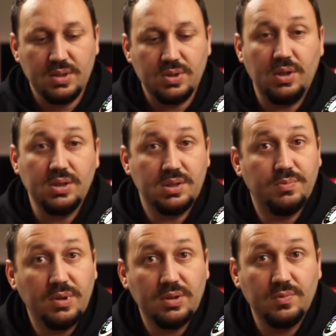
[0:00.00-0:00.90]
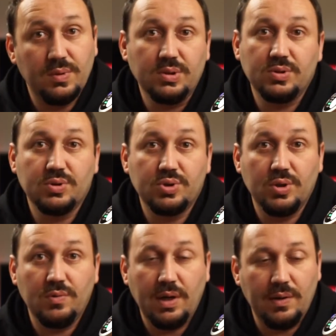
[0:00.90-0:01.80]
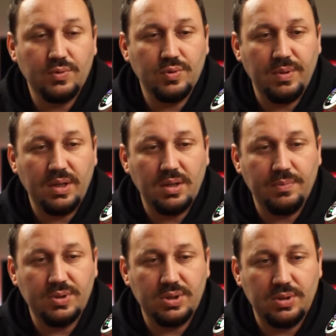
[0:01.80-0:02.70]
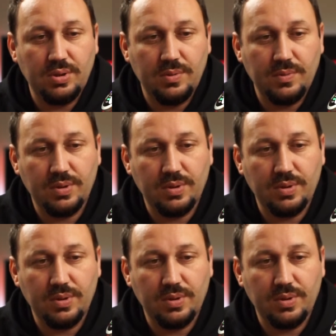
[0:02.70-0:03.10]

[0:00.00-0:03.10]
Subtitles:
So I just want to show how to make cappuccino.